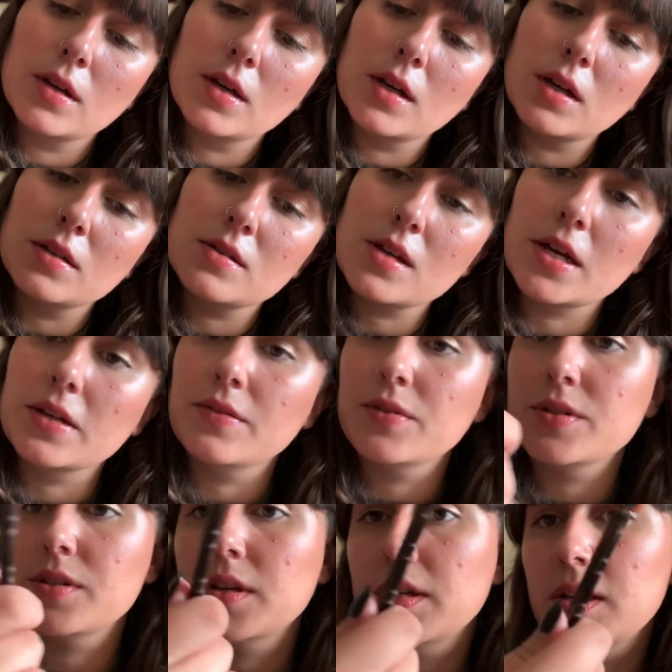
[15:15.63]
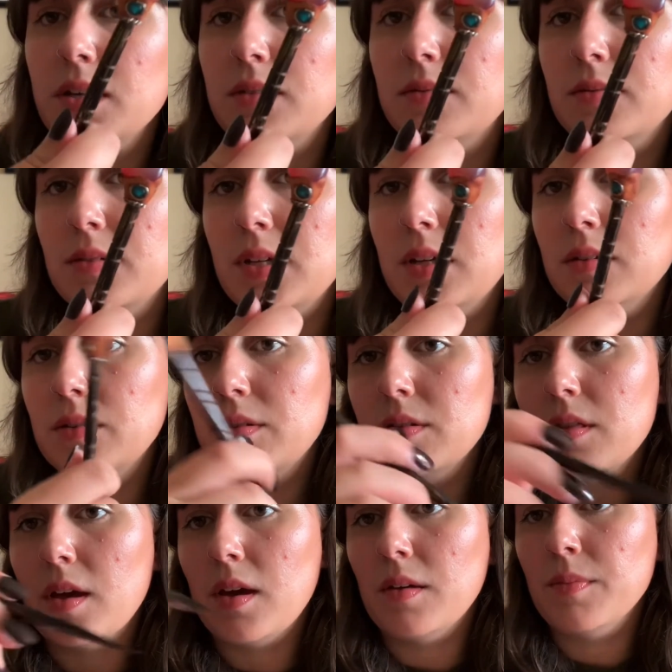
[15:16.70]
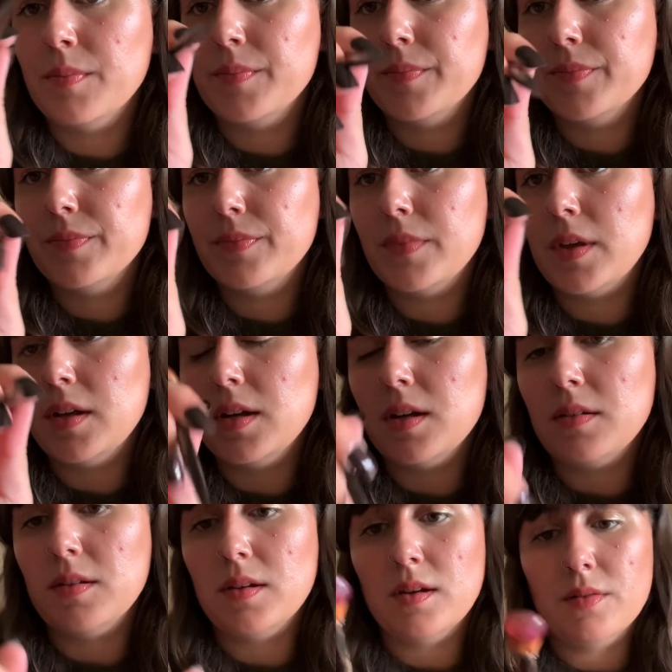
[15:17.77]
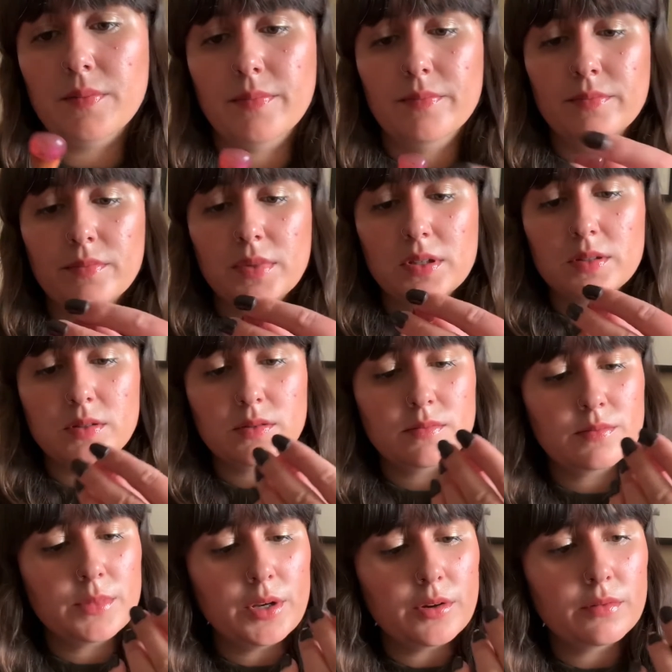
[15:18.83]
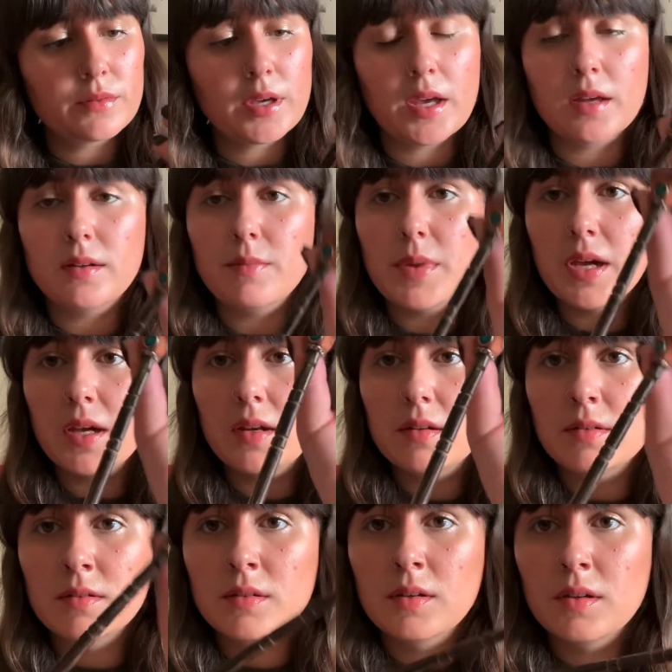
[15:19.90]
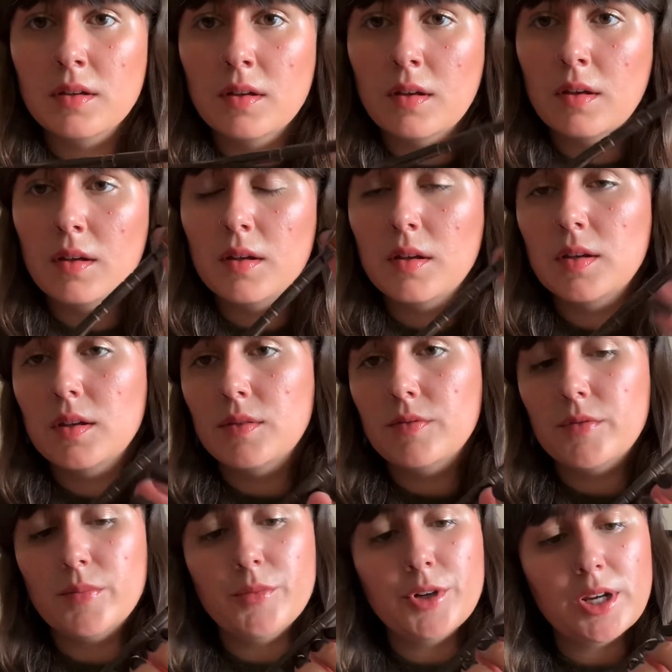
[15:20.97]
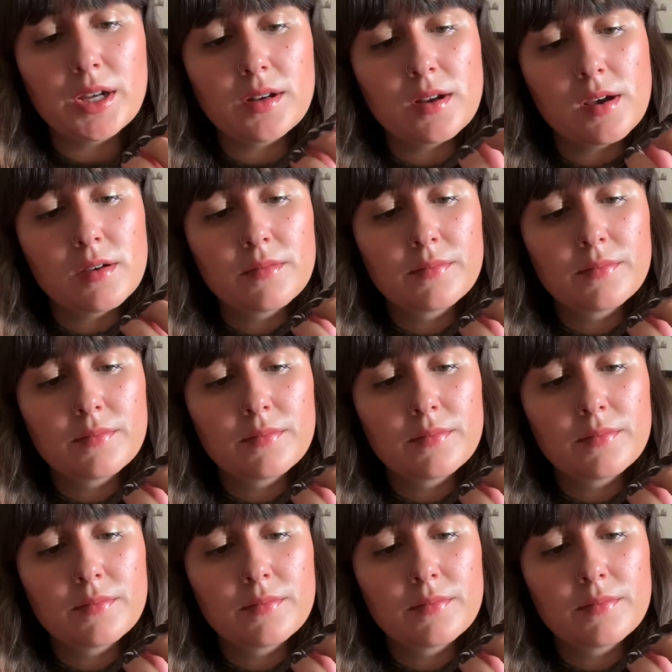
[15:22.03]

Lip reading: It's kind of just a neat little thing. and it's, you know, handmade from what I can tell.